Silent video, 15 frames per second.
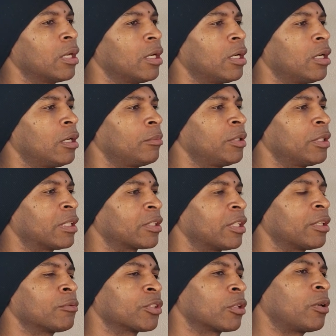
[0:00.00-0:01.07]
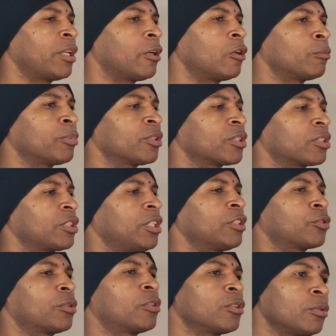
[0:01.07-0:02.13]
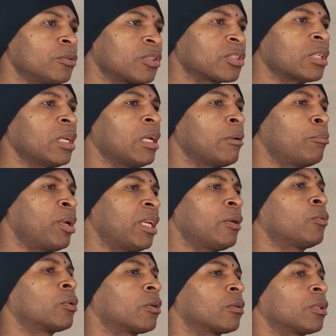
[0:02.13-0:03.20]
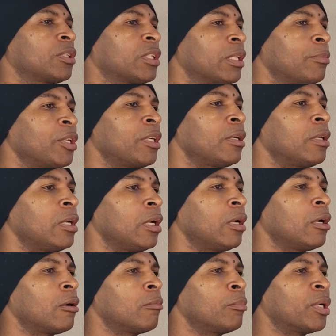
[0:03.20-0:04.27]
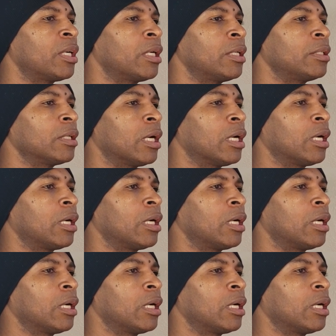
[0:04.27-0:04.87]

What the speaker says: I think it was a great opus to introduce Bayworld Unlimited, but